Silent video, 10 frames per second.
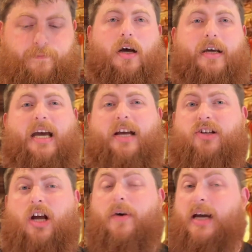Okay,
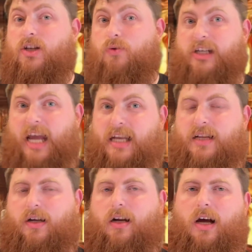so we're getting towards the end of
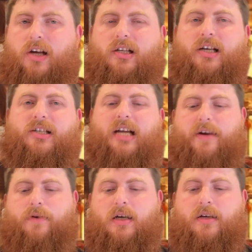the class list
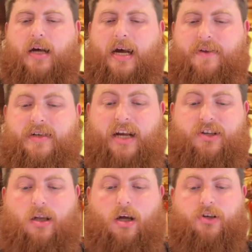now. The next
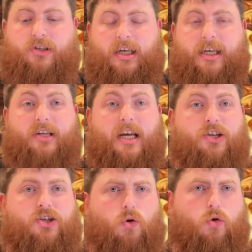class is a
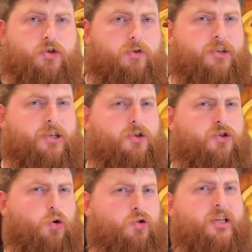Sorcerer. So a
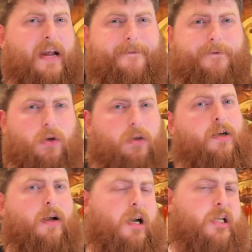Sorcerer is a full
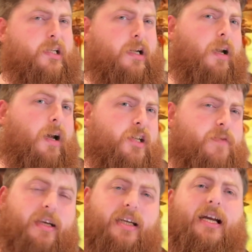caster class,
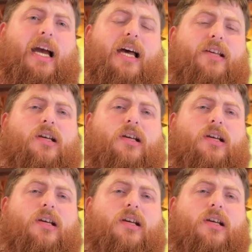meaning it has